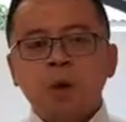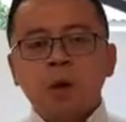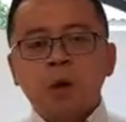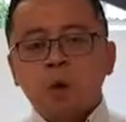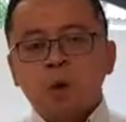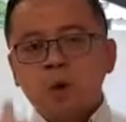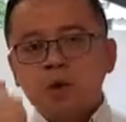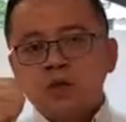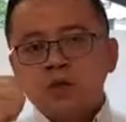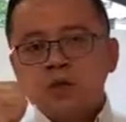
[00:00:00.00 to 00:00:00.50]

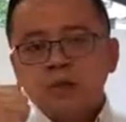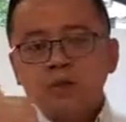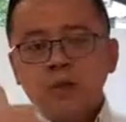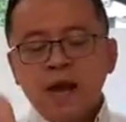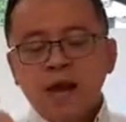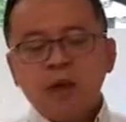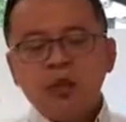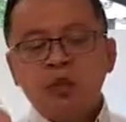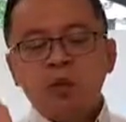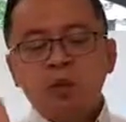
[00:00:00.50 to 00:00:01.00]
With a
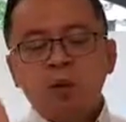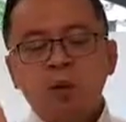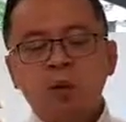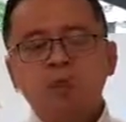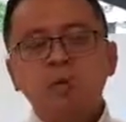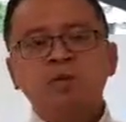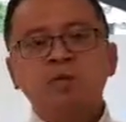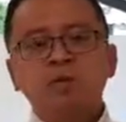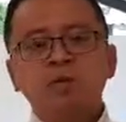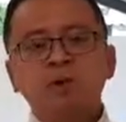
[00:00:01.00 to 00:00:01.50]
Spanish
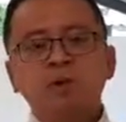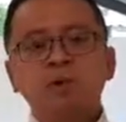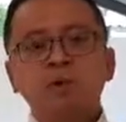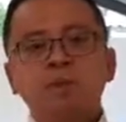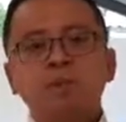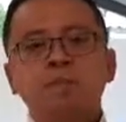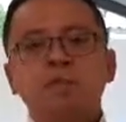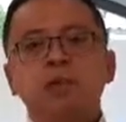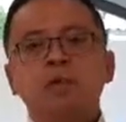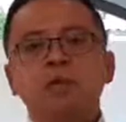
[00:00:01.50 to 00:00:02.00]

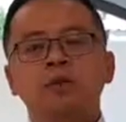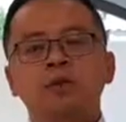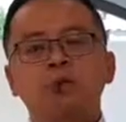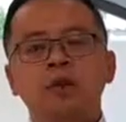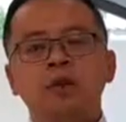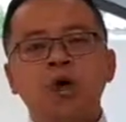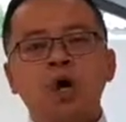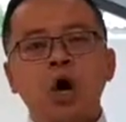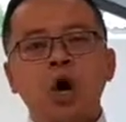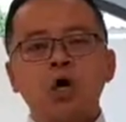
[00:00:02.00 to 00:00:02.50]
portfolio bond, the
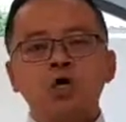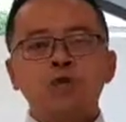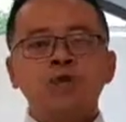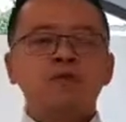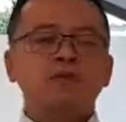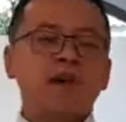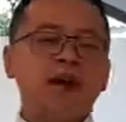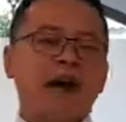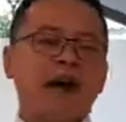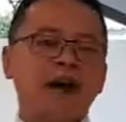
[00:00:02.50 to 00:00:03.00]
cost
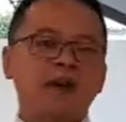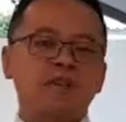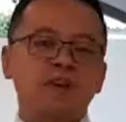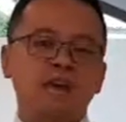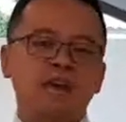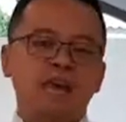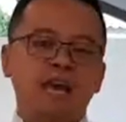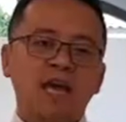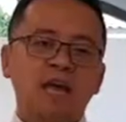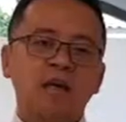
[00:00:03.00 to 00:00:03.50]
of
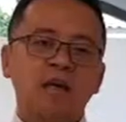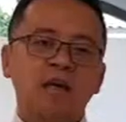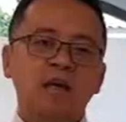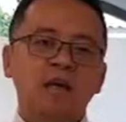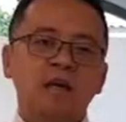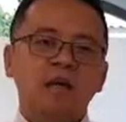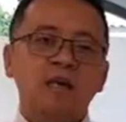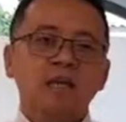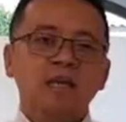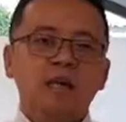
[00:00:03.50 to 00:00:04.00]
having it
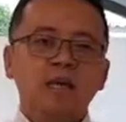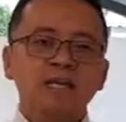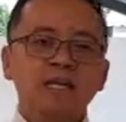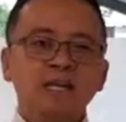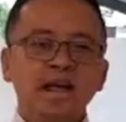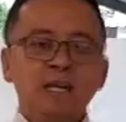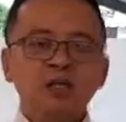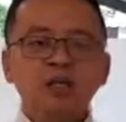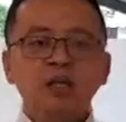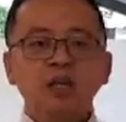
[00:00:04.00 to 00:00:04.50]
is
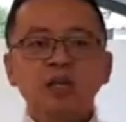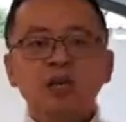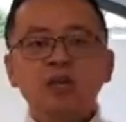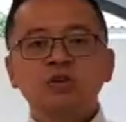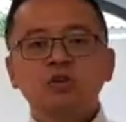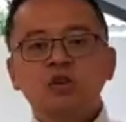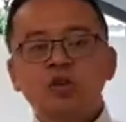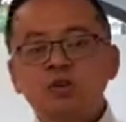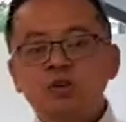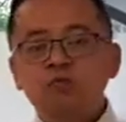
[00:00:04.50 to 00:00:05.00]
actually
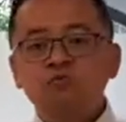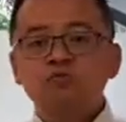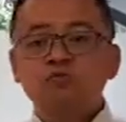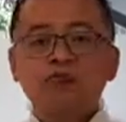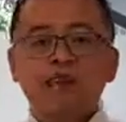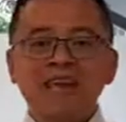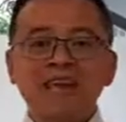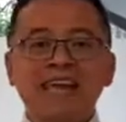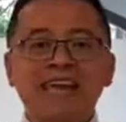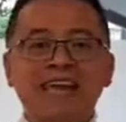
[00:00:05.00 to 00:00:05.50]
not
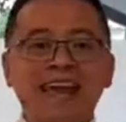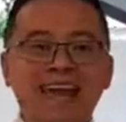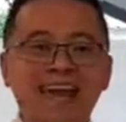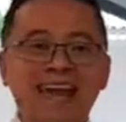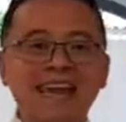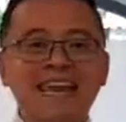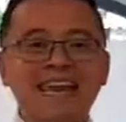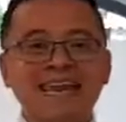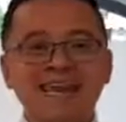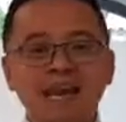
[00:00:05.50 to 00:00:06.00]
really
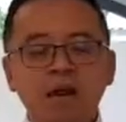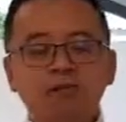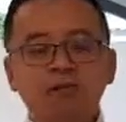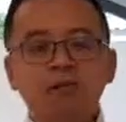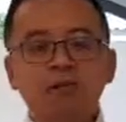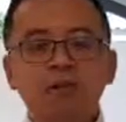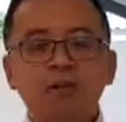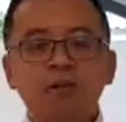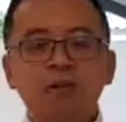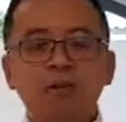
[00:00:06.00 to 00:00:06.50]
any
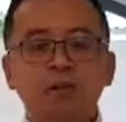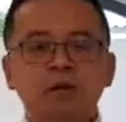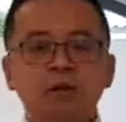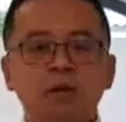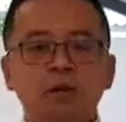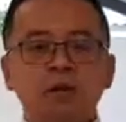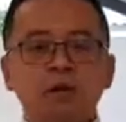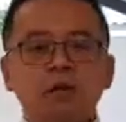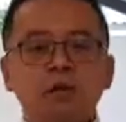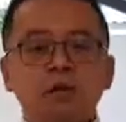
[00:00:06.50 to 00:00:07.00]
different
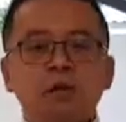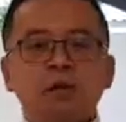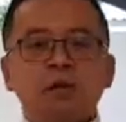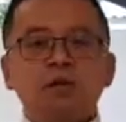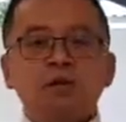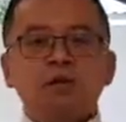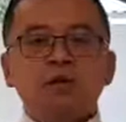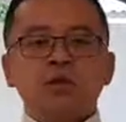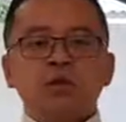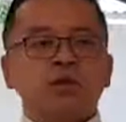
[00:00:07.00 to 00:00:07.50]

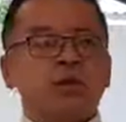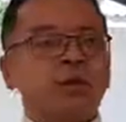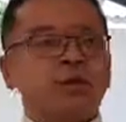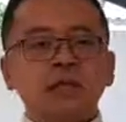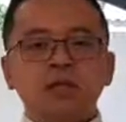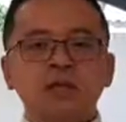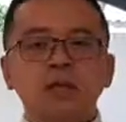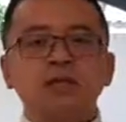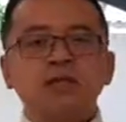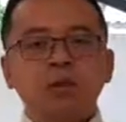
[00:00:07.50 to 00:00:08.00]
to a
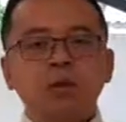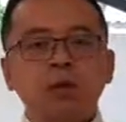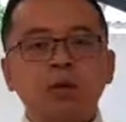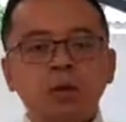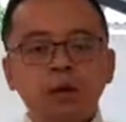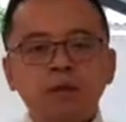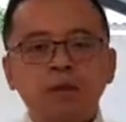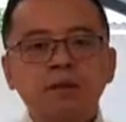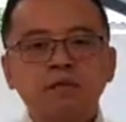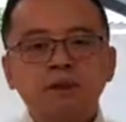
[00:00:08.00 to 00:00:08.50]
simple
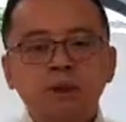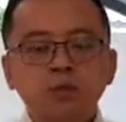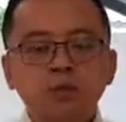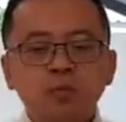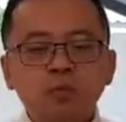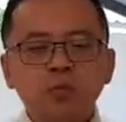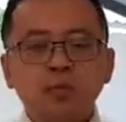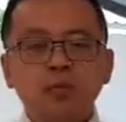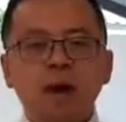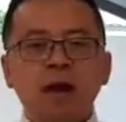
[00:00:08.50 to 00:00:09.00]

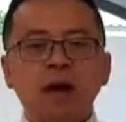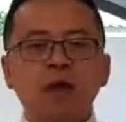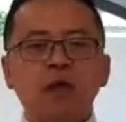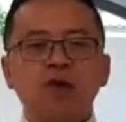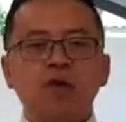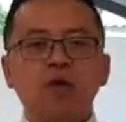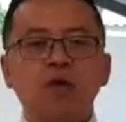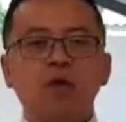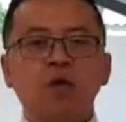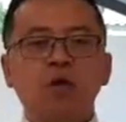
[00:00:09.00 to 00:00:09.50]
investment
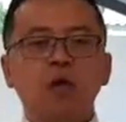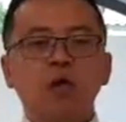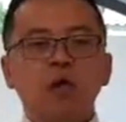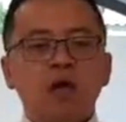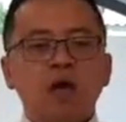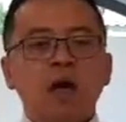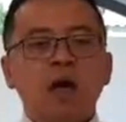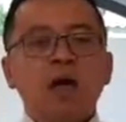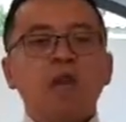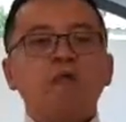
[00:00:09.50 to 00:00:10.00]
platform
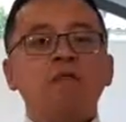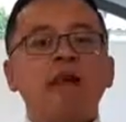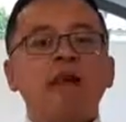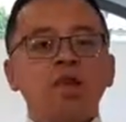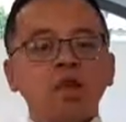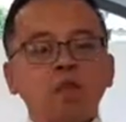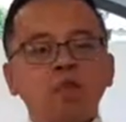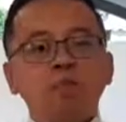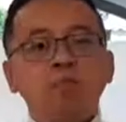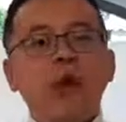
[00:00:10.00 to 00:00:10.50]
that
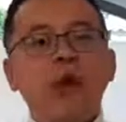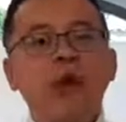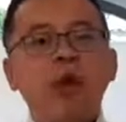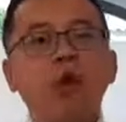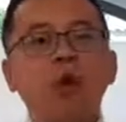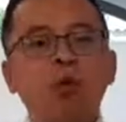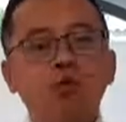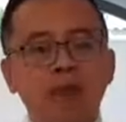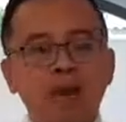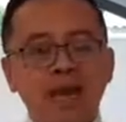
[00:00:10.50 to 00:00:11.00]
you may
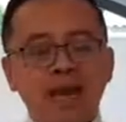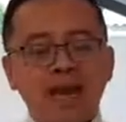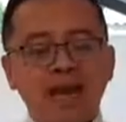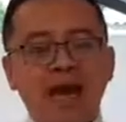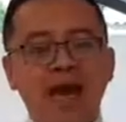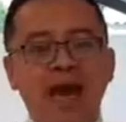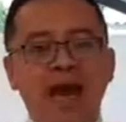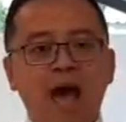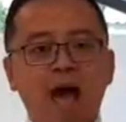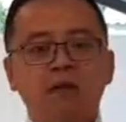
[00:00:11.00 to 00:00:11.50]
already
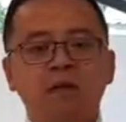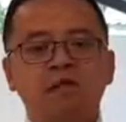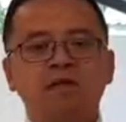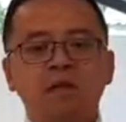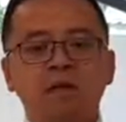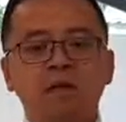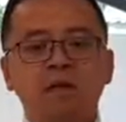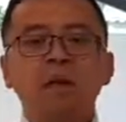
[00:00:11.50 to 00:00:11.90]
have.